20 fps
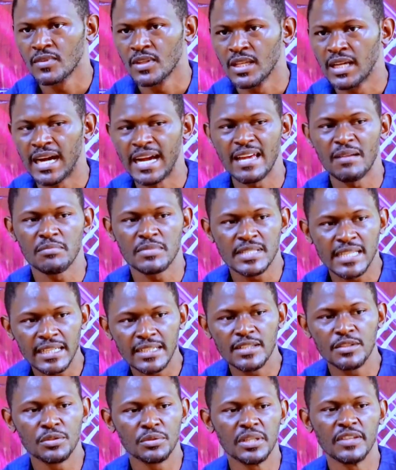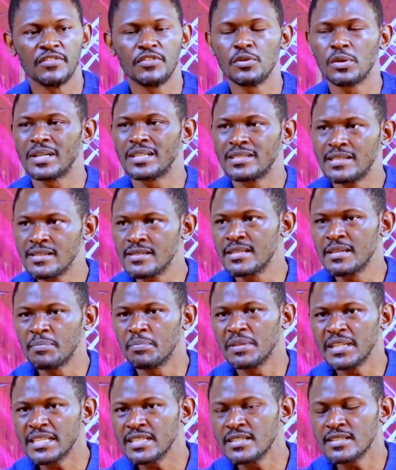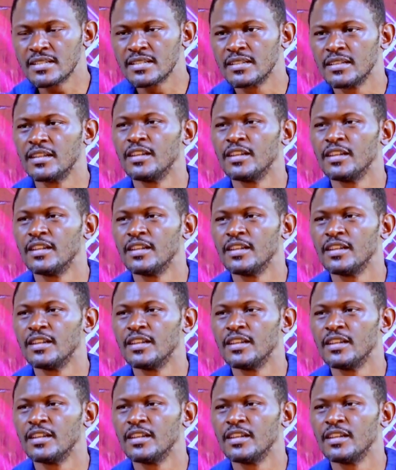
I am telling you, if you are disciplined,